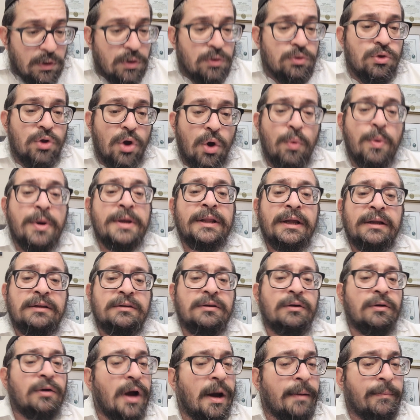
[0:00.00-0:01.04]
knowing that
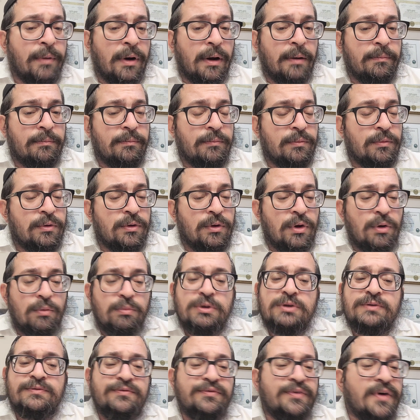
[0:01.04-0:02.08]
the Rambam
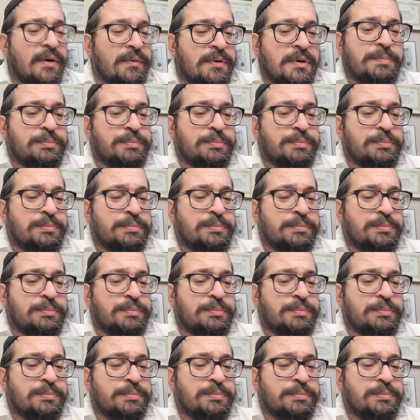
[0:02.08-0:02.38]
was very